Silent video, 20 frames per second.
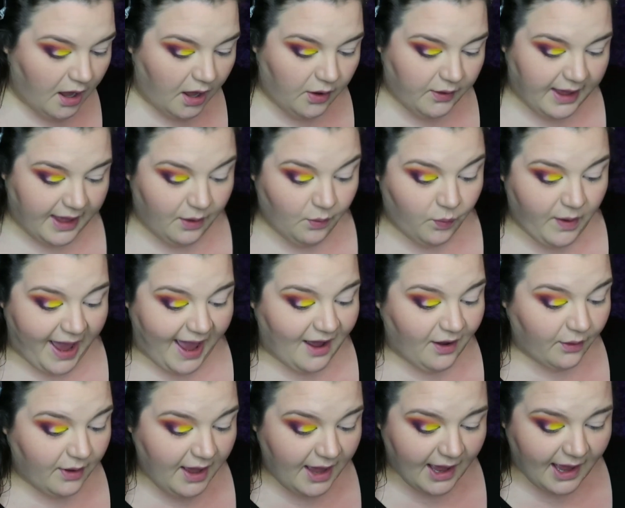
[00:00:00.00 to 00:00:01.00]
Okay,
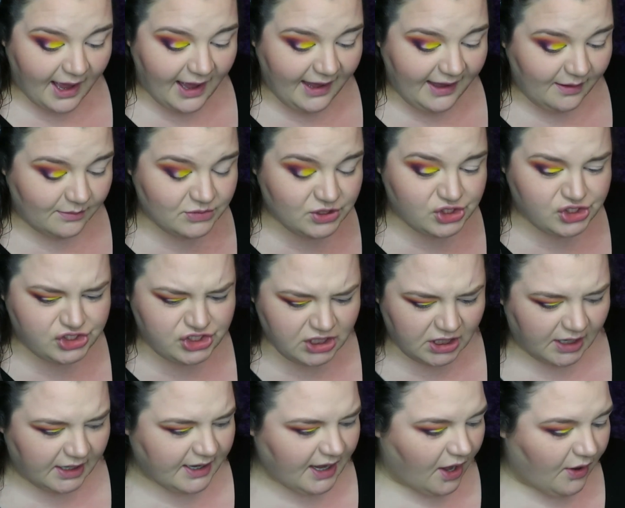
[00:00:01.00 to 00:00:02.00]
wow, I am
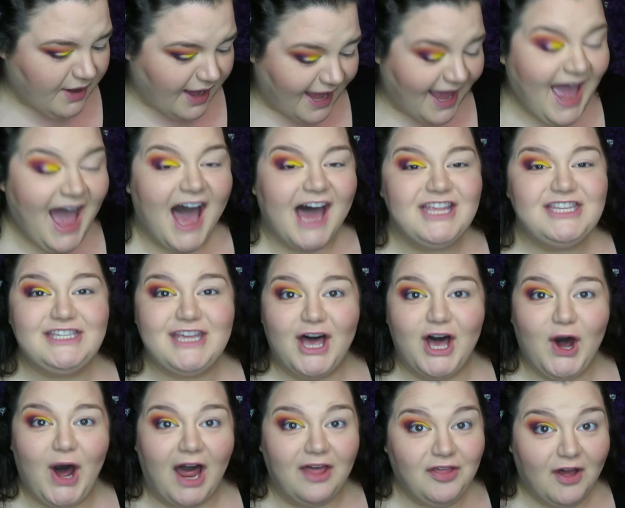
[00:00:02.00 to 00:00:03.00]
shook. Okay,
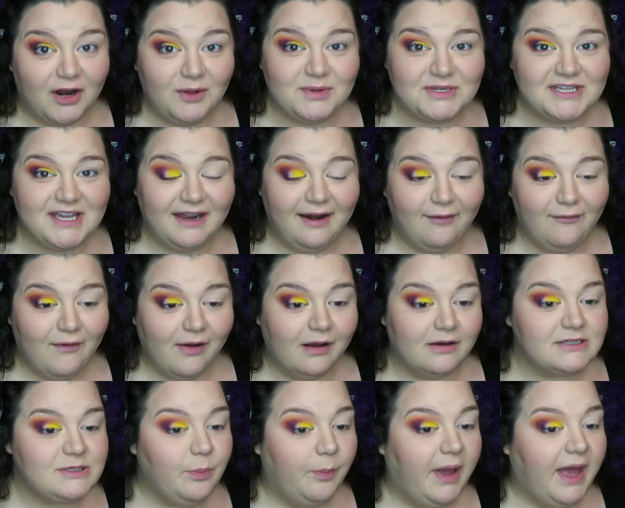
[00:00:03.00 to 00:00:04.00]
so I thought it was good at
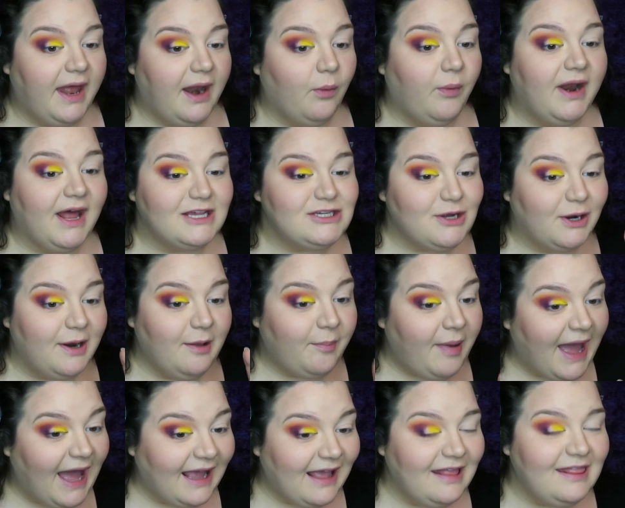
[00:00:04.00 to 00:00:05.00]
first, but when I started
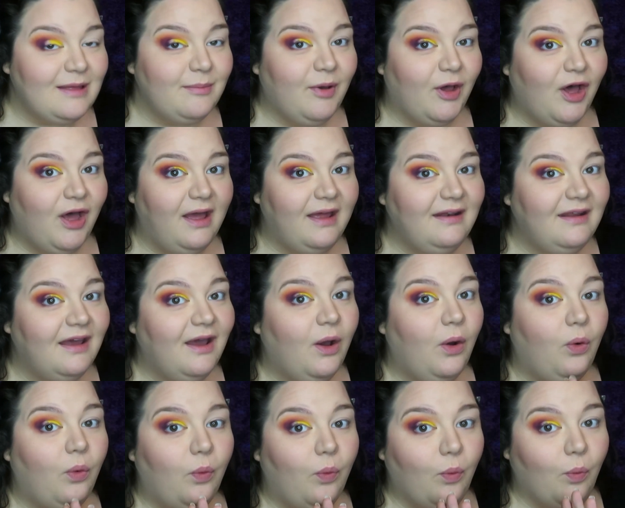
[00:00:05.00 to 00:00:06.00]
packing them on,
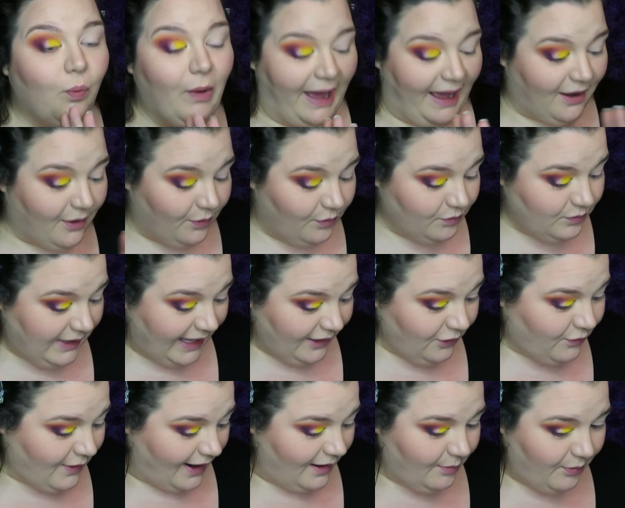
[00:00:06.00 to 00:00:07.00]
wow,
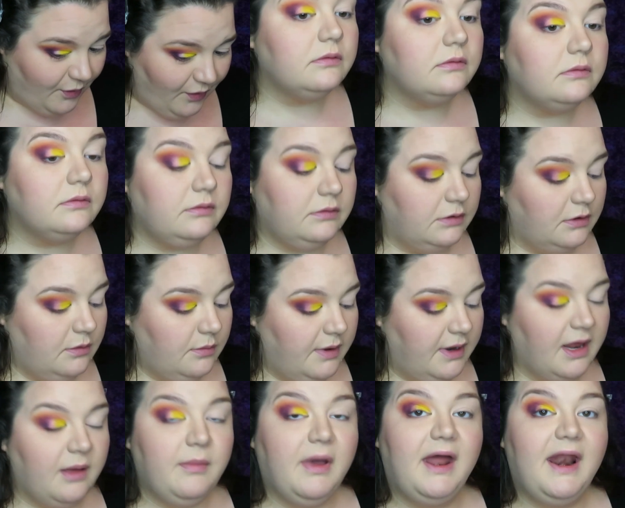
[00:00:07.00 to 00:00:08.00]
incredible. You know
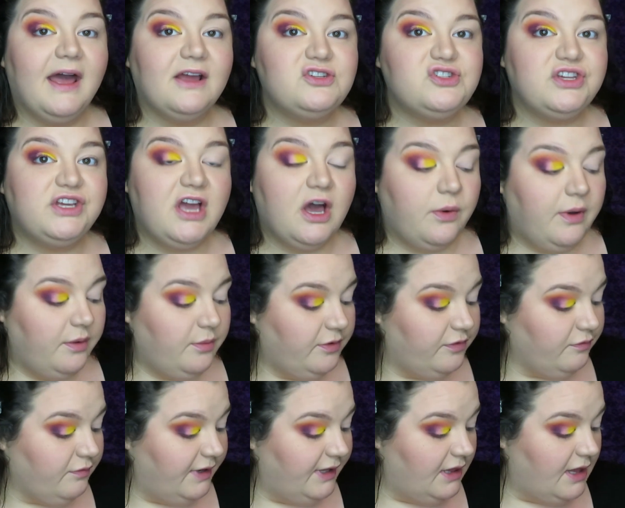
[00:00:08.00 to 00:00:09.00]
what, I might actually go in
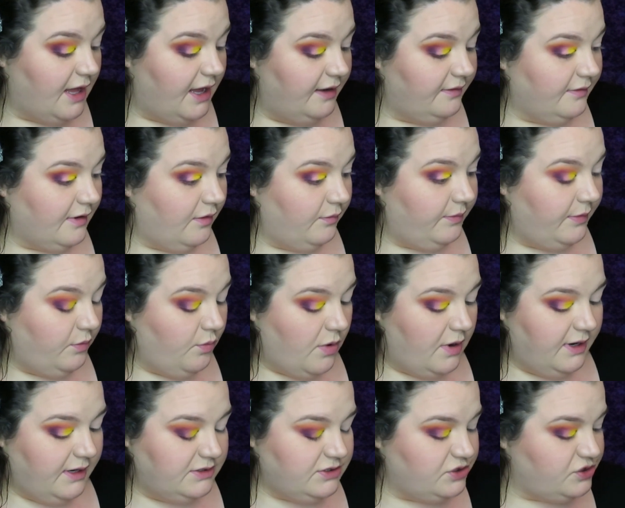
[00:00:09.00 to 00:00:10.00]
with ring light. I've been
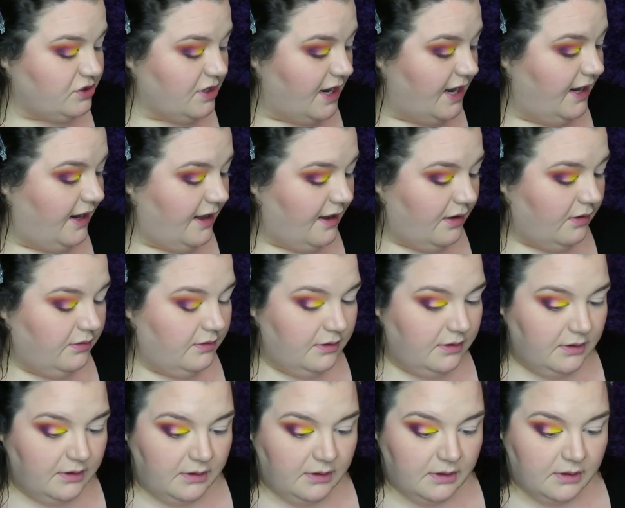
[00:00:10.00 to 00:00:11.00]
wanting to try it out,
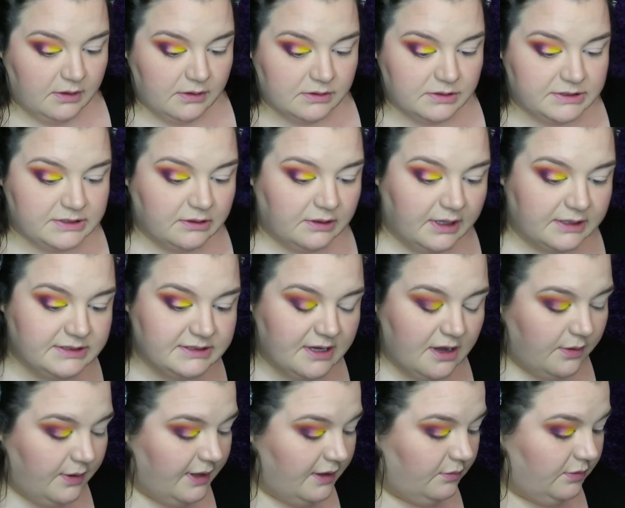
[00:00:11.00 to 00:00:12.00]
so let's
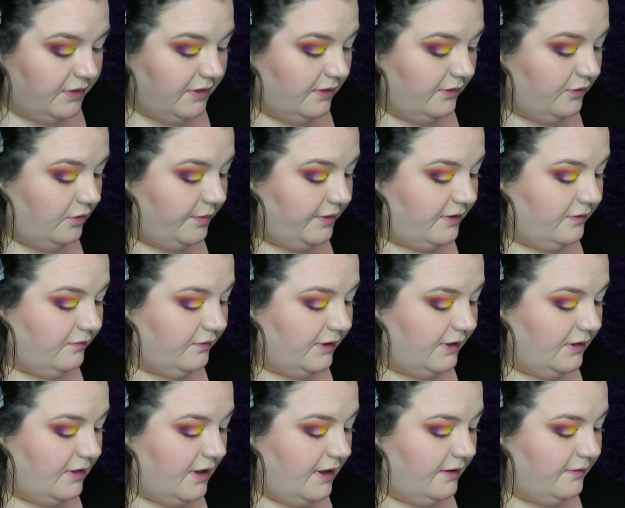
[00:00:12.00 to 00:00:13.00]
go in with a little bit of
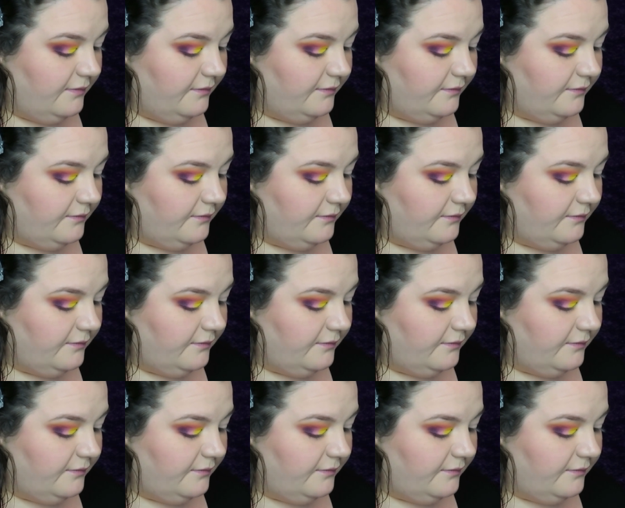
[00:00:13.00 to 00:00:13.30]
ring light.